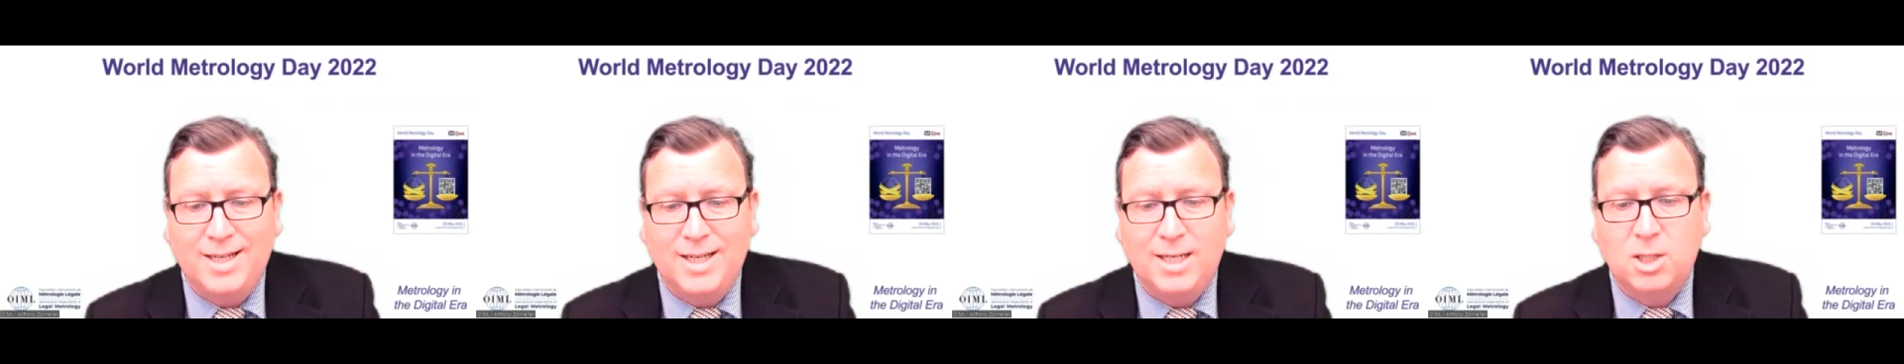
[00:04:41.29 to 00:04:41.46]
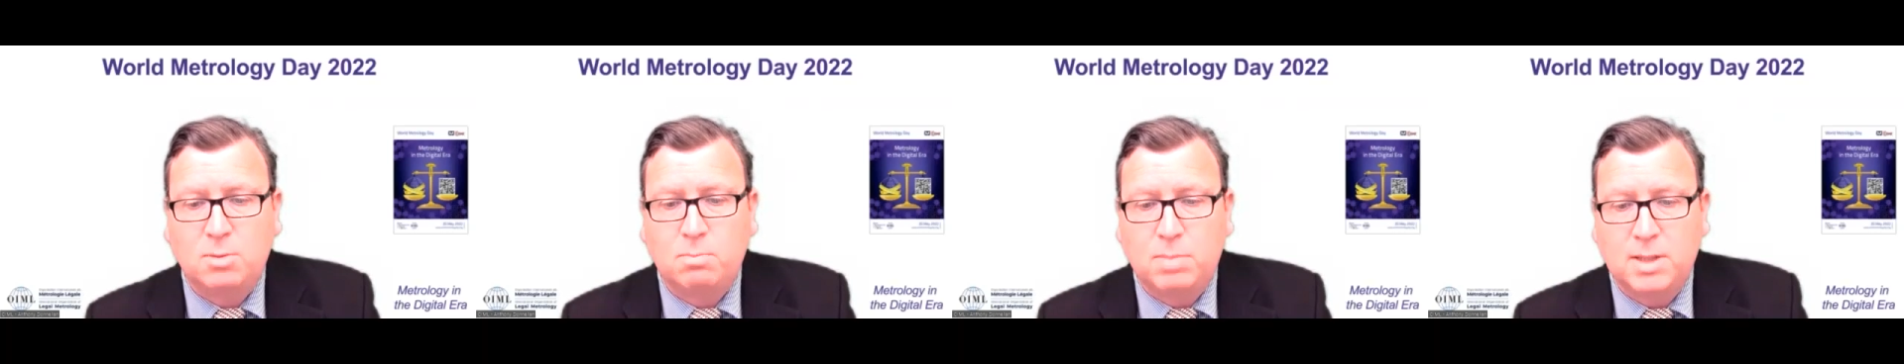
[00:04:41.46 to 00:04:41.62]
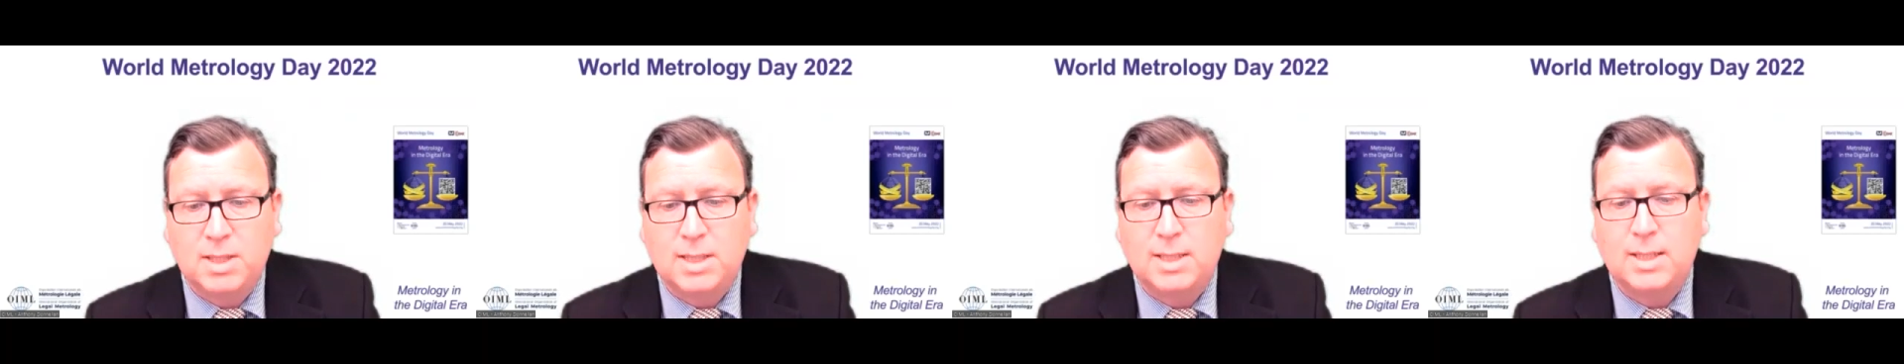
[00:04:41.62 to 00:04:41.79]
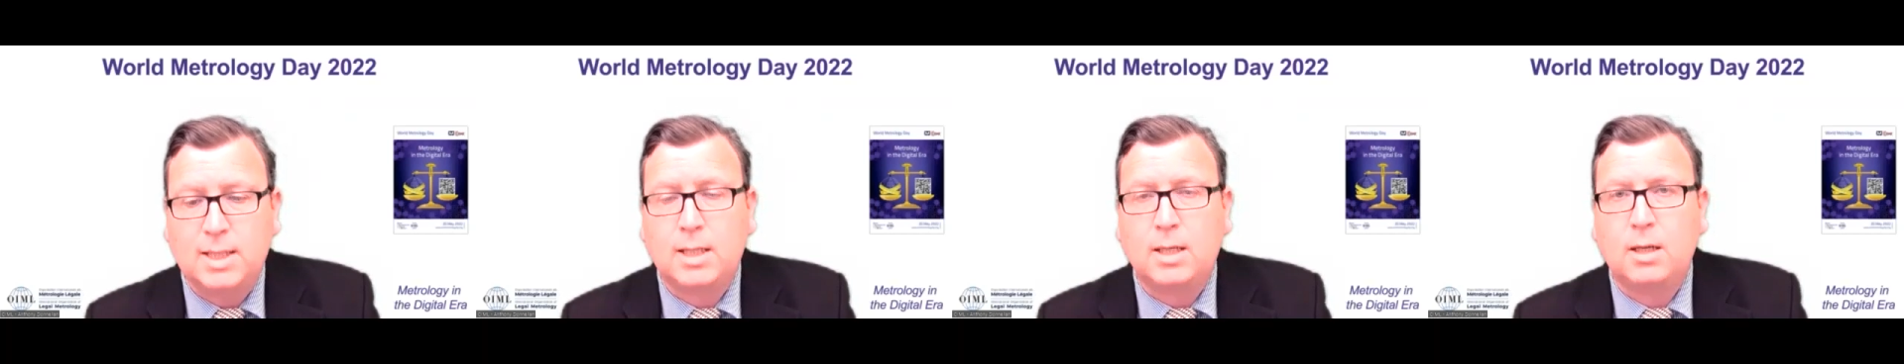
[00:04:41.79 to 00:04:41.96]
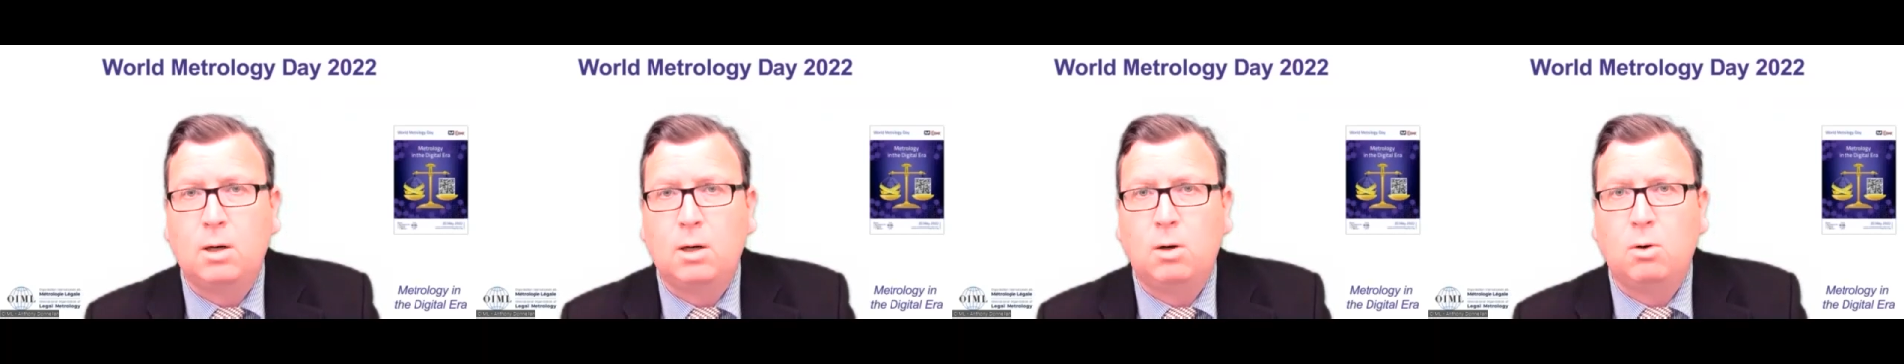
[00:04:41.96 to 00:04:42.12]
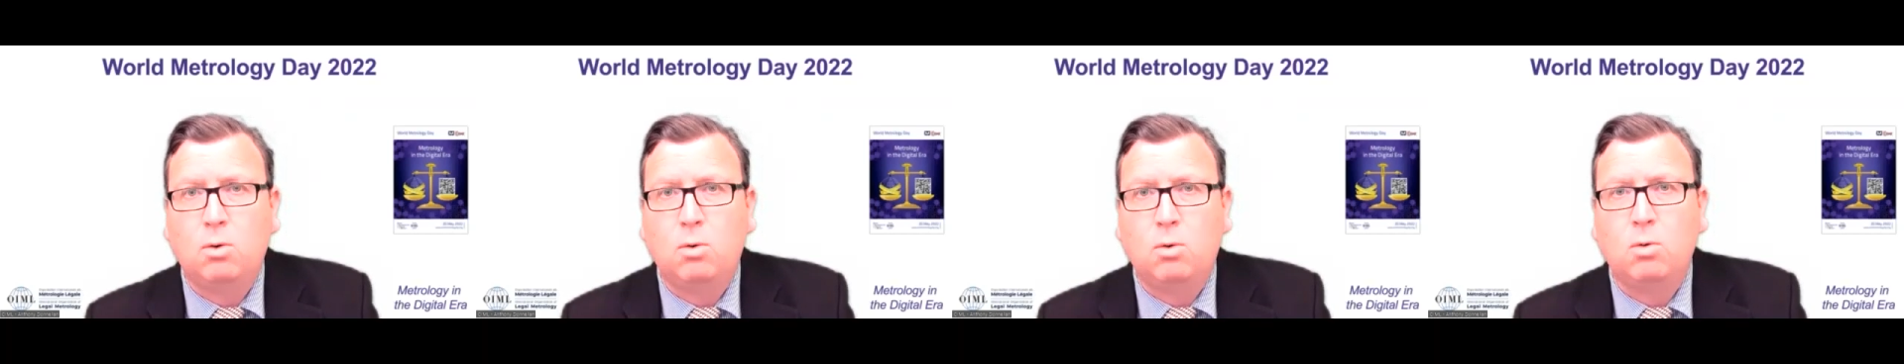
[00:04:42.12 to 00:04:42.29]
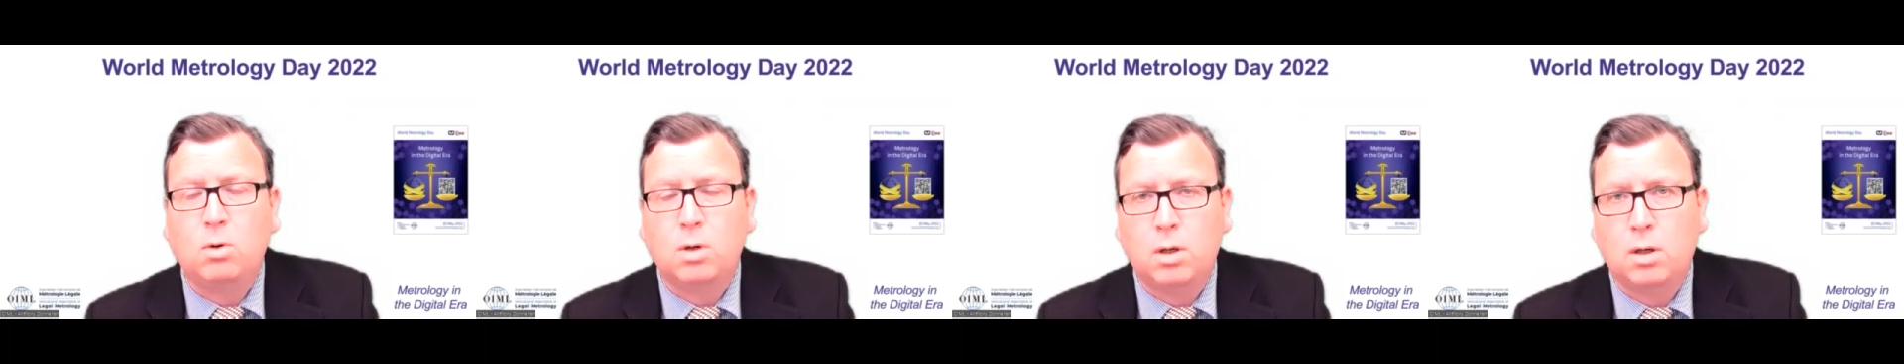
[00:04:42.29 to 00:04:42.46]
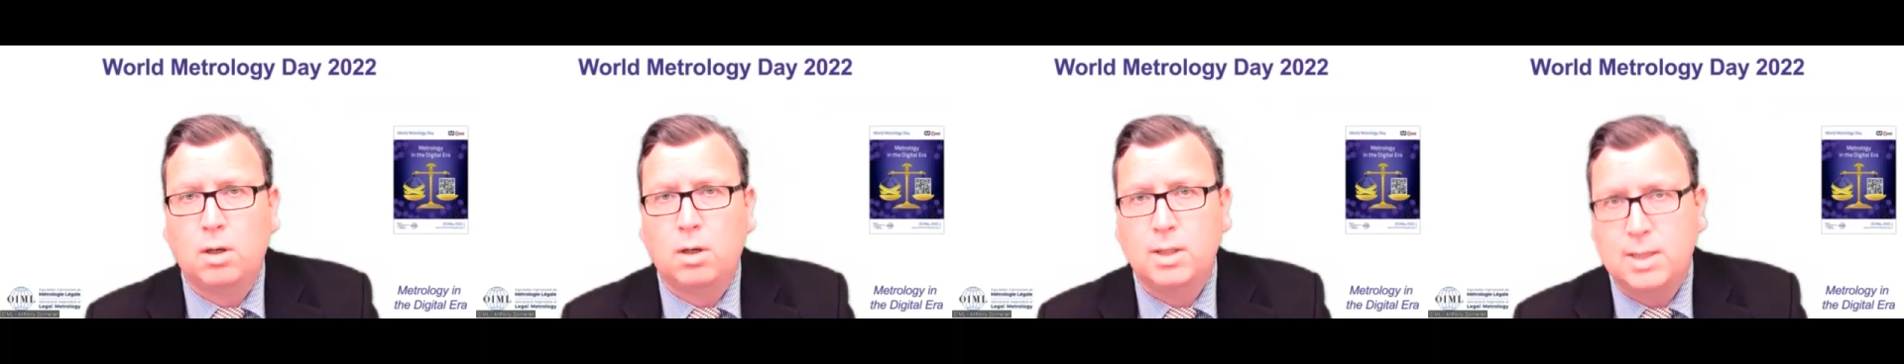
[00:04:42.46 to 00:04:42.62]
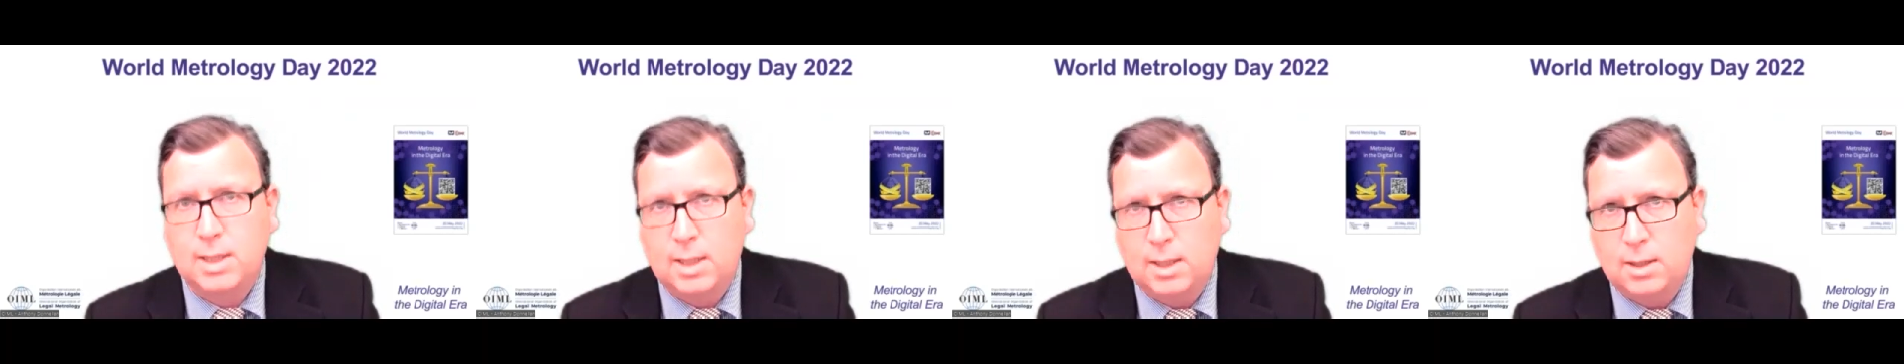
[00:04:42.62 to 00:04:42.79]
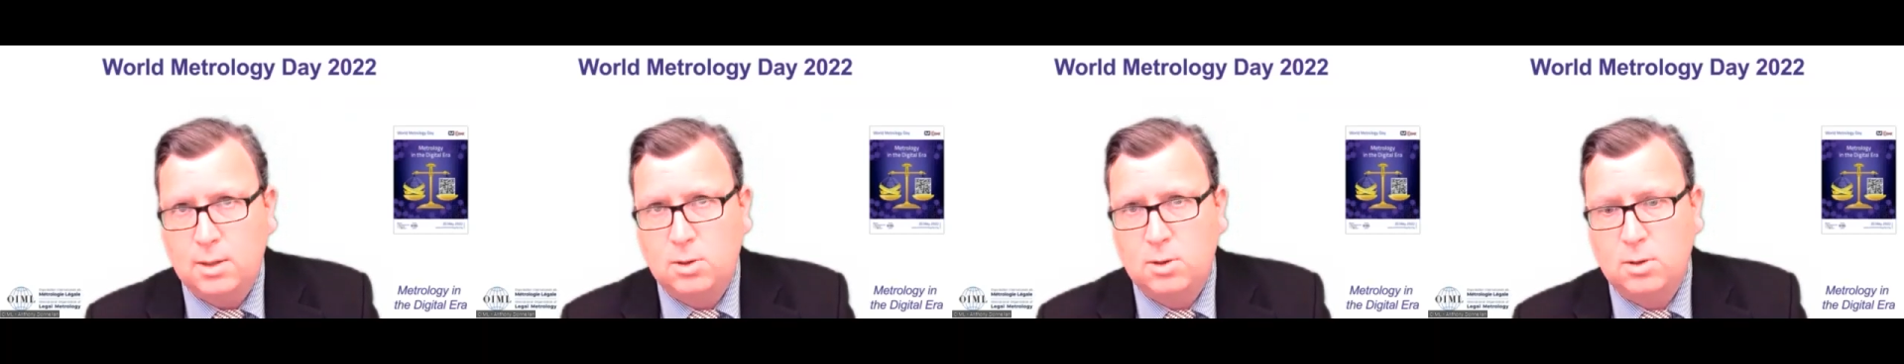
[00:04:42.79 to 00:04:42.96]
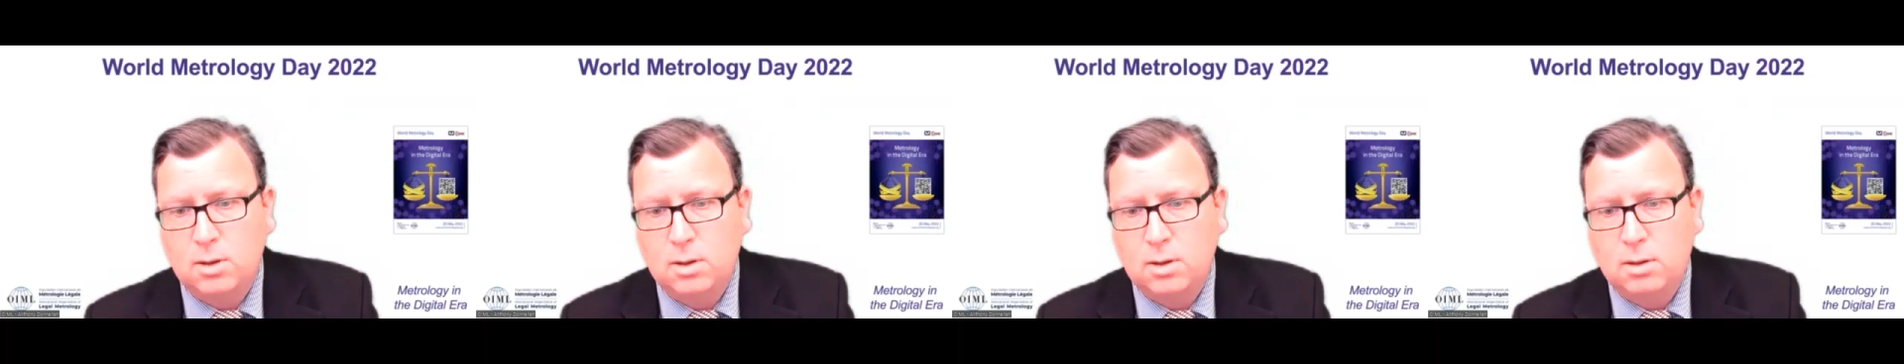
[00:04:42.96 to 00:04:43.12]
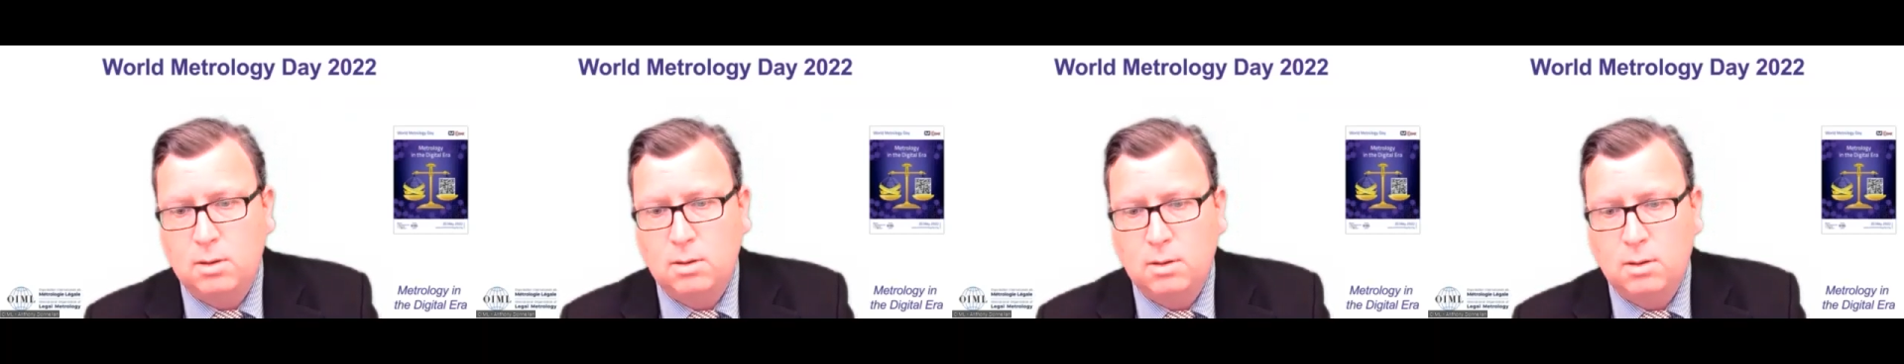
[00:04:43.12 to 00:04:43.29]
each particular
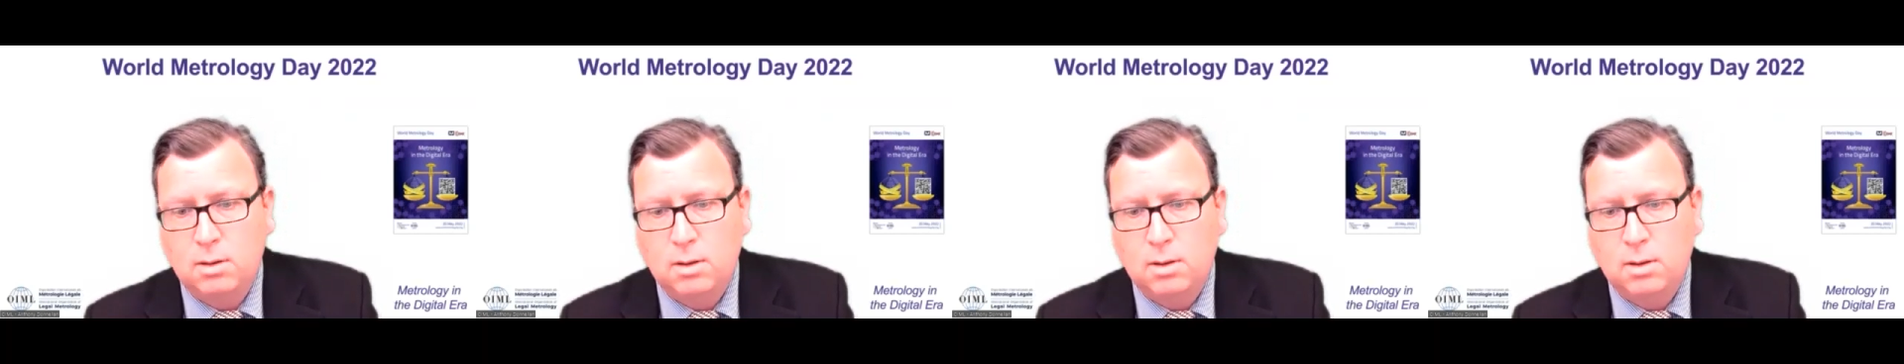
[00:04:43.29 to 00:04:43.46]
organization